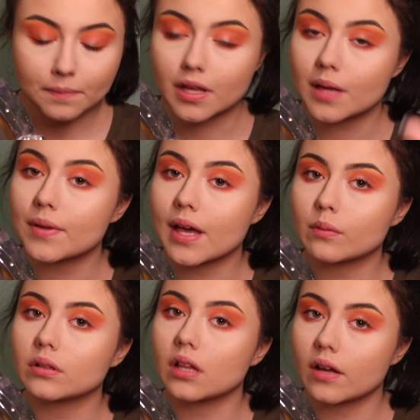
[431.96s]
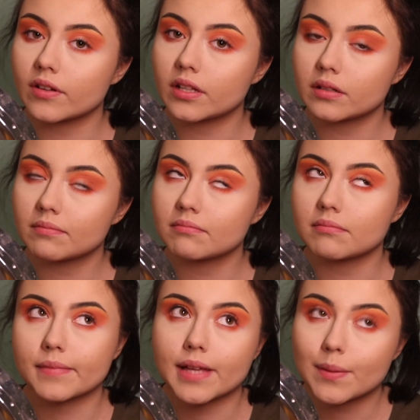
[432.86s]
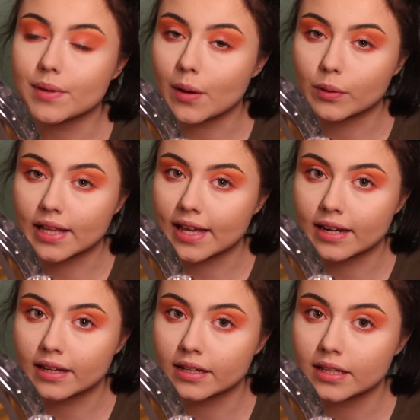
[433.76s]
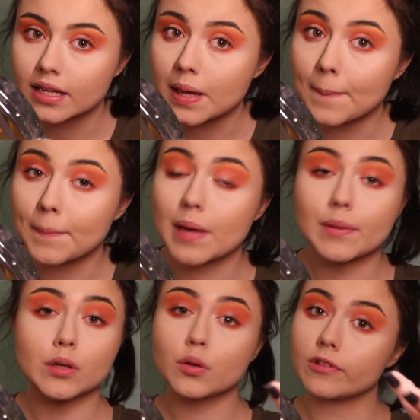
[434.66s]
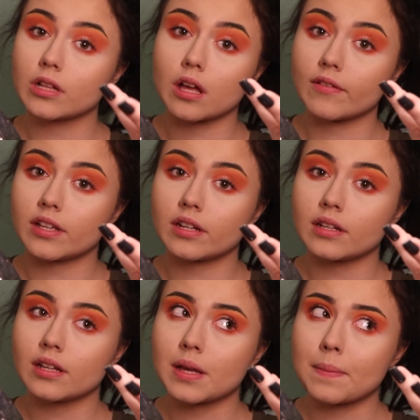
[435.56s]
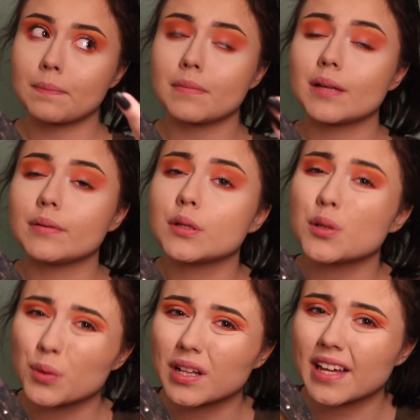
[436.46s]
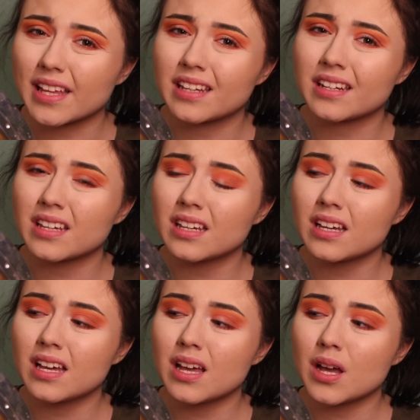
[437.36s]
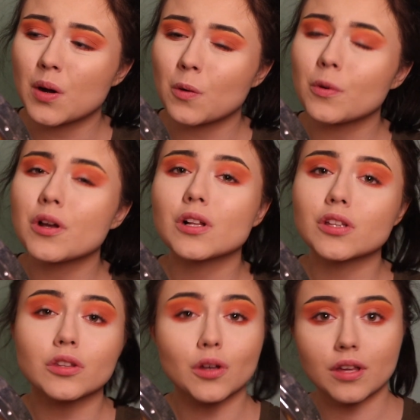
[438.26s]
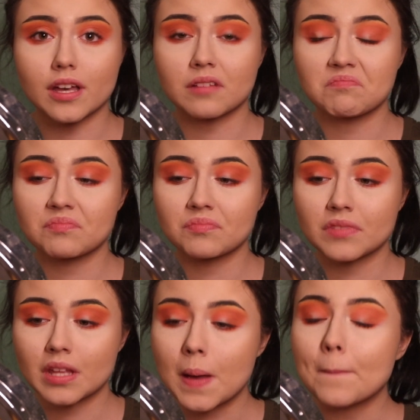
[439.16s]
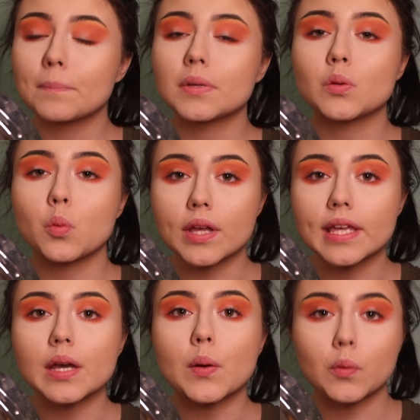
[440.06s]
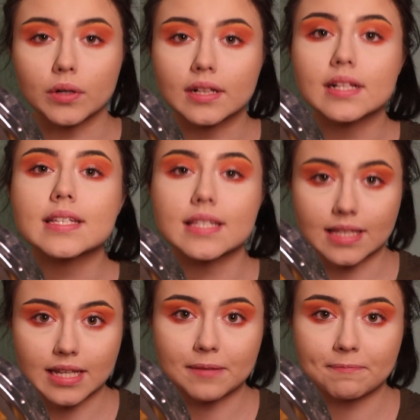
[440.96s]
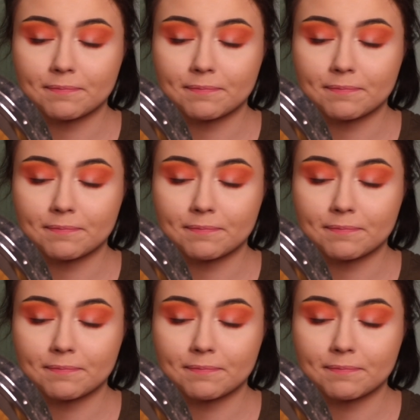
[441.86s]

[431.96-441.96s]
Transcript: Maybe I will love it, maybe I will hate it, maybe you will love it, maybe you will hate it. We all don't know yet, but we will see.